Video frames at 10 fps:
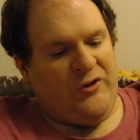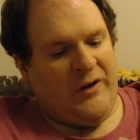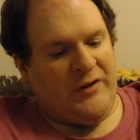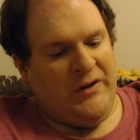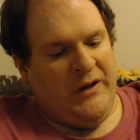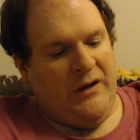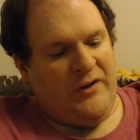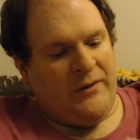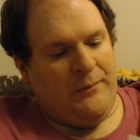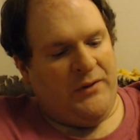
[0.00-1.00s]
shall
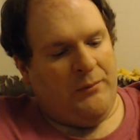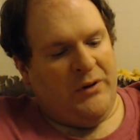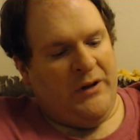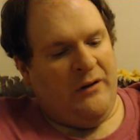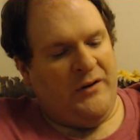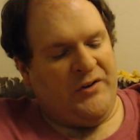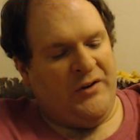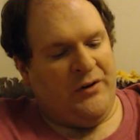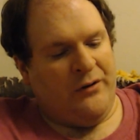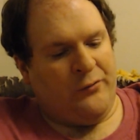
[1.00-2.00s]
take some of the blood of the
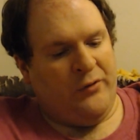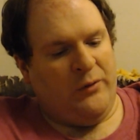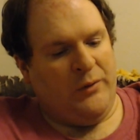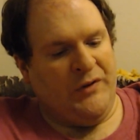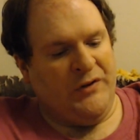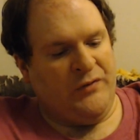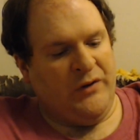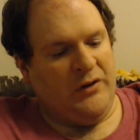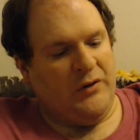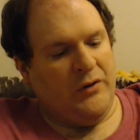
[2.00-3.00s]
sin offering with his
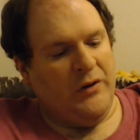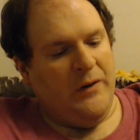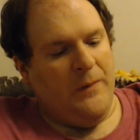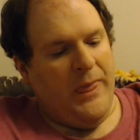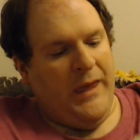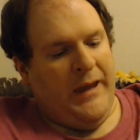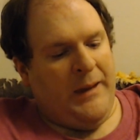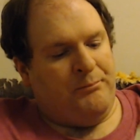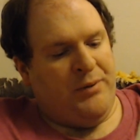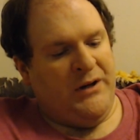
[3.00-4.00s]
finger
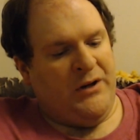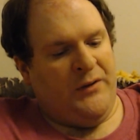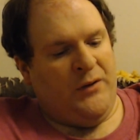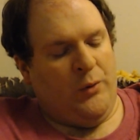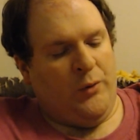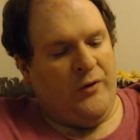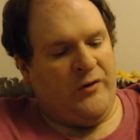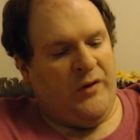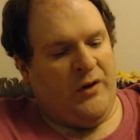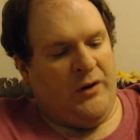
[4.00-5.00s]
and put it on the
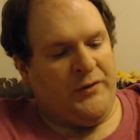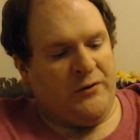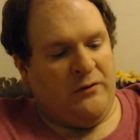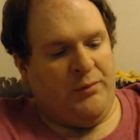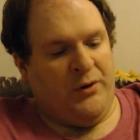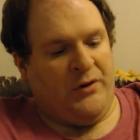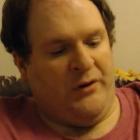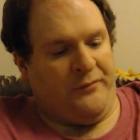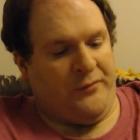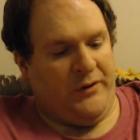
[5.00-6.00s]
horns of the altar of burnt
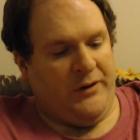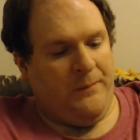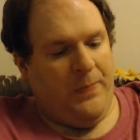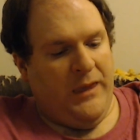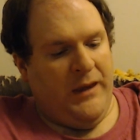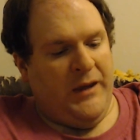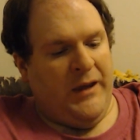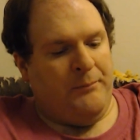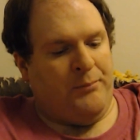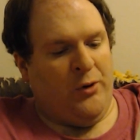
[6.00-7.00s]
offering,
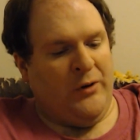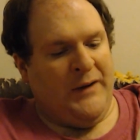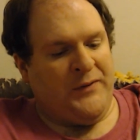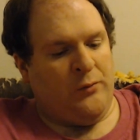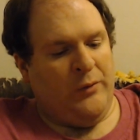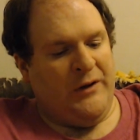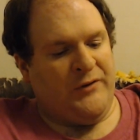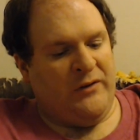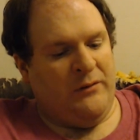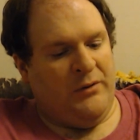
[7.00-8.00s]
and pour out the
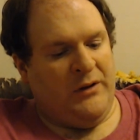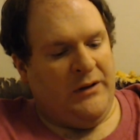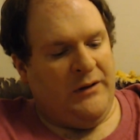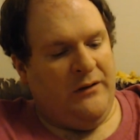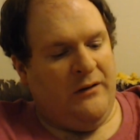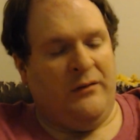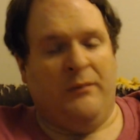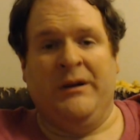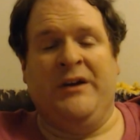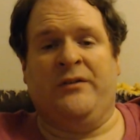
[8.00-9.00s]
rest of the blood on
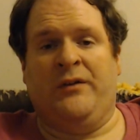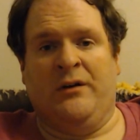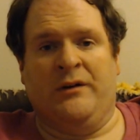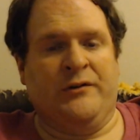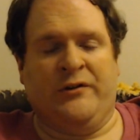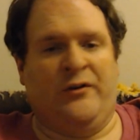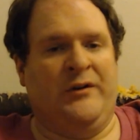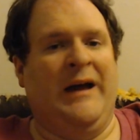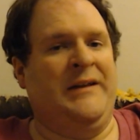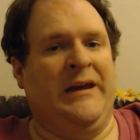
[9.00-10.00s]
the base of the altar. So they're
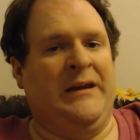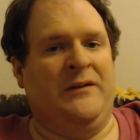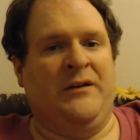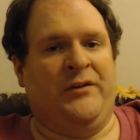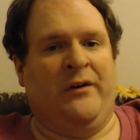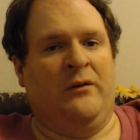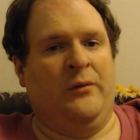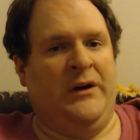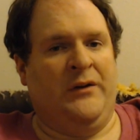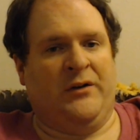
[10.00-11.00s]
not taking this all the
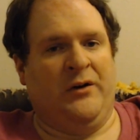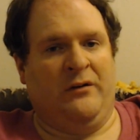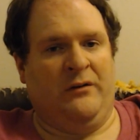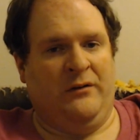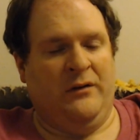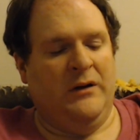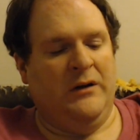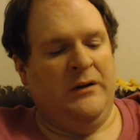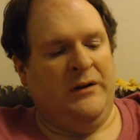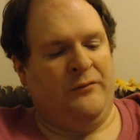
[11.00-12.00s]
way to the curtain
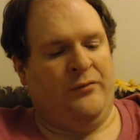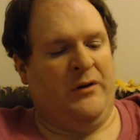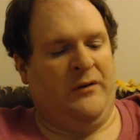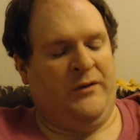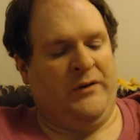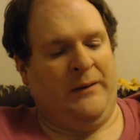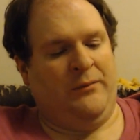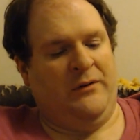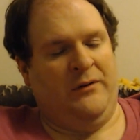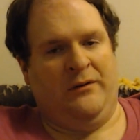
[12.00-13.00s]
in front of
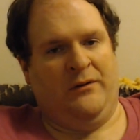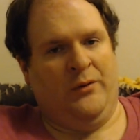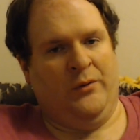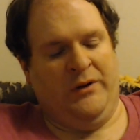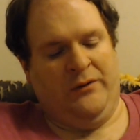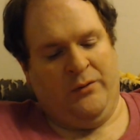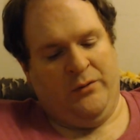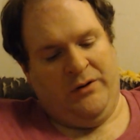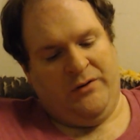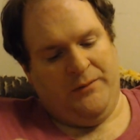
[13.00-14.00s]
the Holy of
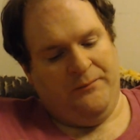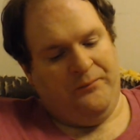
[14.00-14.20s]
Holies.